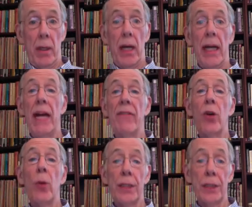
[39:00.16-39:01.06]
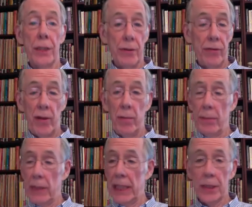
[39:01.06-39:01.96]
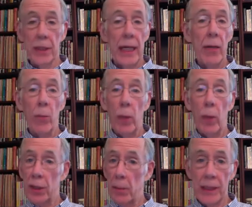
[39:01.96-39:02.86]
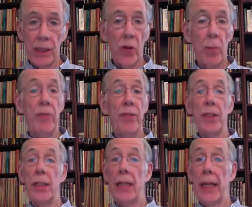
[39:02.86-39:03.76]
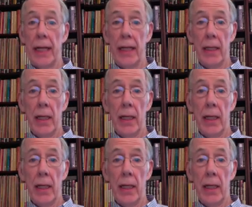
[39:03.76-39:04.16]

And I have a question from yesterday. What's your message for me for today?